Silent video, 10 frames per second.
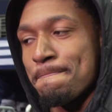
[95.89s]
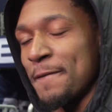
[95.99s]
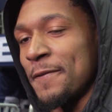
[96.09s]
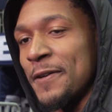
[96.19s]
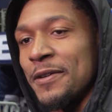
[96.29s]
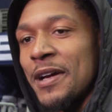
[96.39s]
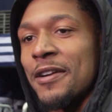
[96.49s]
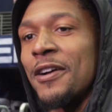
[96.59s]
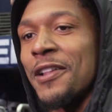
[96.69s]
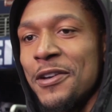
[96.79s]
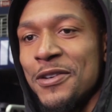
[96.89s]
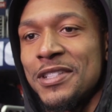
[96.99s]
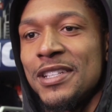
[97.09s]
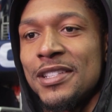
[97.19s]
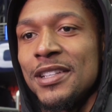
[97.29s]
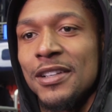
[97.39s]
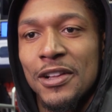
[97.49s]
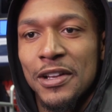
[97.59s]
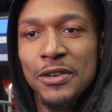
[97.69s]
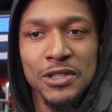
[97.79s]
I don't know. All I know is DC.
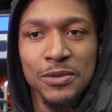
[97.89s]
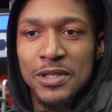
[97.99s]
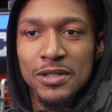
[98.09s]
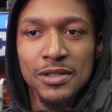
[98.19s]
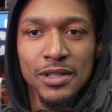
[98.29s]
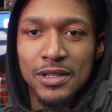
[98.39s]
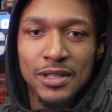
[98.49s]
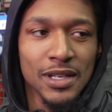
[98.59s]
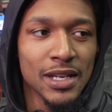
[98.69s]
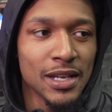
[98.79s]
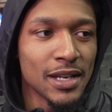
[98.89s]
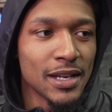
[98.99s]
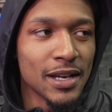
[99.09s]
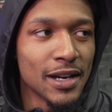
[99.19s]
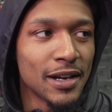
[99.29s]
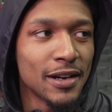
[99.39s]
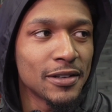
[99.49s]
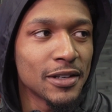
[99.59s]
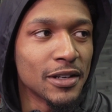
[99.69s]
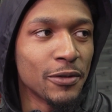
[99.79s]
All I know is the Wizards. And
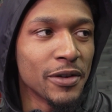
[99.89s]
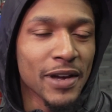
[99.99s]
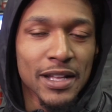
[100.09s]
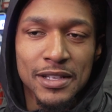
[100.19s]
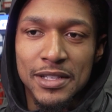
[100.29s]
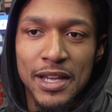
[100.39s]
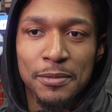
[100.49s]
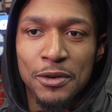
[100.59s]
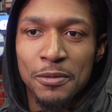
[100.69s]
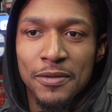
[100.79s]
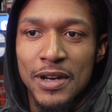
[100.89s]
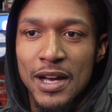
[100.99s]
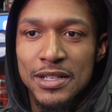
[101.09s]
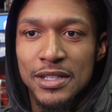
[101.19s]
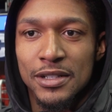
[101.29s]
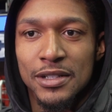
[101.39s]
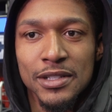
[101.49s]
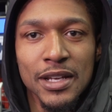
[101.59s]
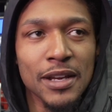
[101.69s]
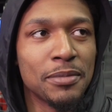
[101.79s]
you know, we've had the same group of guys here, the
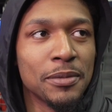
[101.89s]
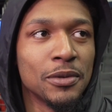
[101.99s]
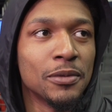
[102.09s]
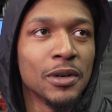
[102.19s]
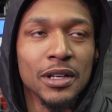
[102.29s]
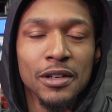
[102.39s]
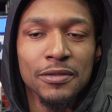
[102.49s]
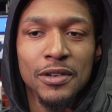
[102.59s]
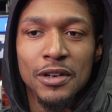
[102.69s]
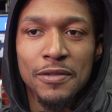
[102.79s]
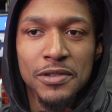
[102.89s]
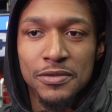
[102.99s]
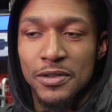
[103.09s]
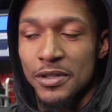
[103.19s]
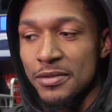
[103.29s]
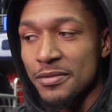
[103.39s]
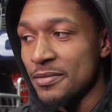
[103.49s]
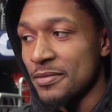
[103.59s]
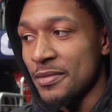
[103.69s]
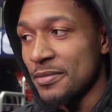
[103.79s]
same people working in the front office for
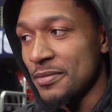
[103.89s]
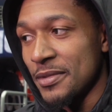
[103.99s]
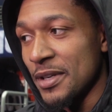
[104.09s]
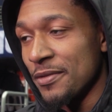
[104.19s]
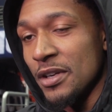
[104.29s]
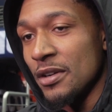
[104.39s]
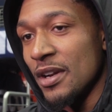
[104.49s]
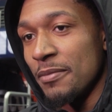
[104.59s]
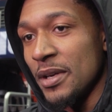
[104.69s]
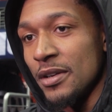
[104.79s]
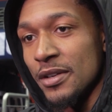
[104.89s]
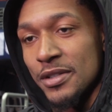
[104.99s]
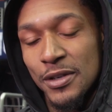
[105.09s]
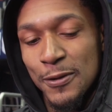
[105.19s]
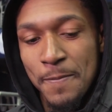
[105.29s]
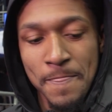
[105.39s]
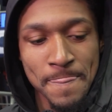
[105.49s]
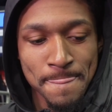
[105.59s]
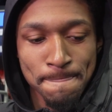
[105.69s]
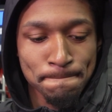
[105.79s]
every year that I've been here. So
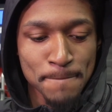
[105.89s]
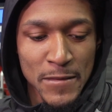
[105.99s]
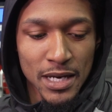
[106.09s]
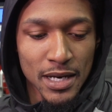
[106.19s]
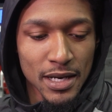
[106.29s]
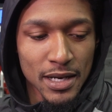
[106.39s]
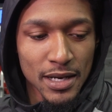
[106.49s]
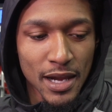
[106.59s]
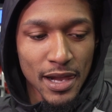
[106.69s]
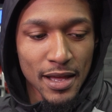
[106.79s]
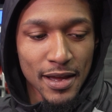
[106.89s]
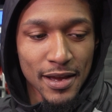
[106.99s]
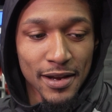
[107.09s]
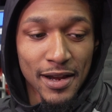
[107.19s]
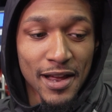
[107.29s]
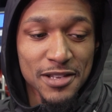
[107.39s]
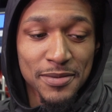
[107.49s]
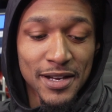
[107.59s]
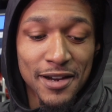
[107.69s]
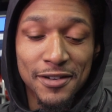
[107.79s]
in that
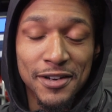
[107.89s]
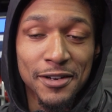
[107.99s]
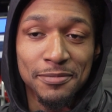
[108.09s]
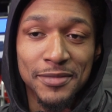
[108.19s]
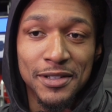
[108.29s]
aspect, I don't know.